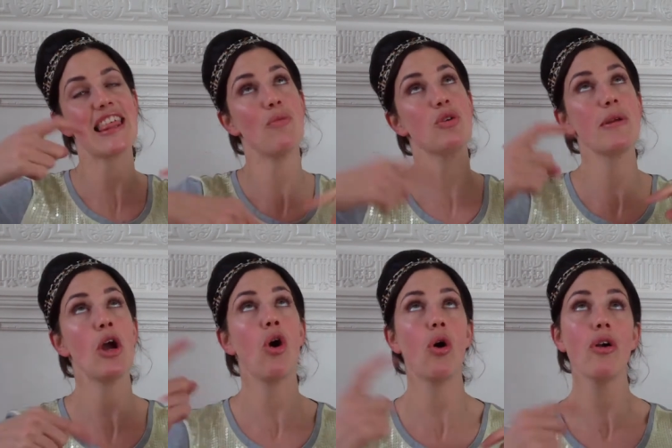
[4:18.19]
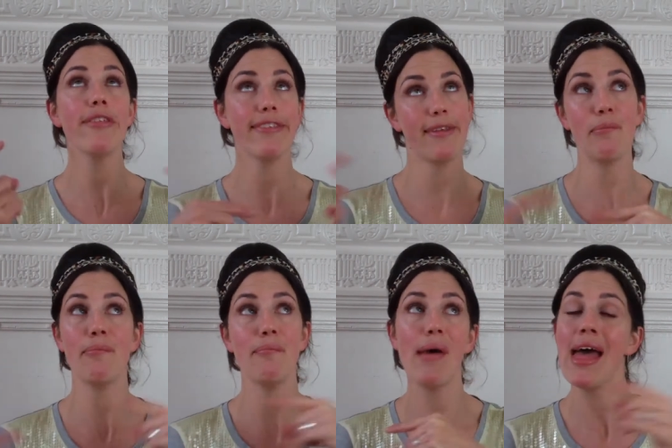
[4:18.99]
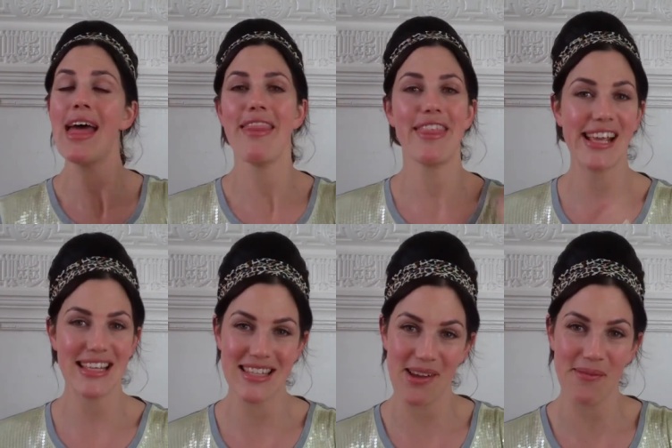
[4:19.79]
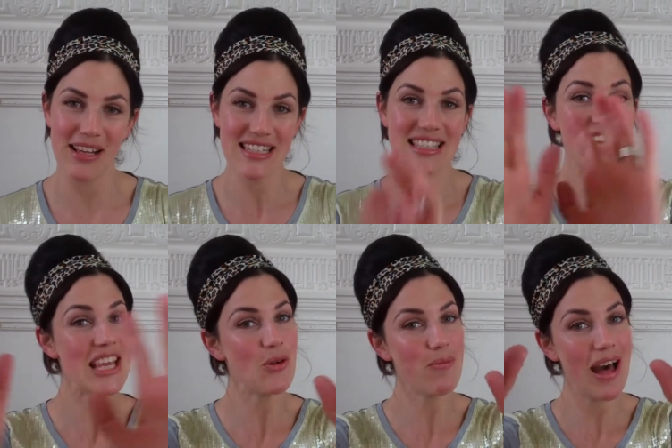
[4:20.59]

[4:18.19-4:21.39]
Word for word: That would be awesome. Thanks so much. See you.